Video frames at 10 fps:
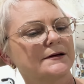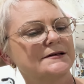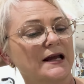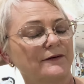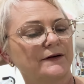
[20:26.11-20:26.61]

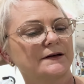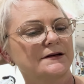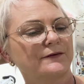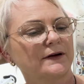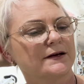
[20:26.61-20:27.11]
Taffeta
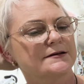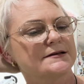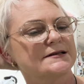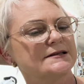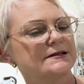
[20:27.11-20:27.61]
definitely, because it's
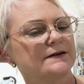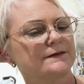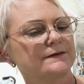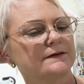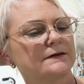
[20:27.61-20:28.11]

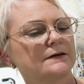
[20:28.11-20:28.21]
stiff.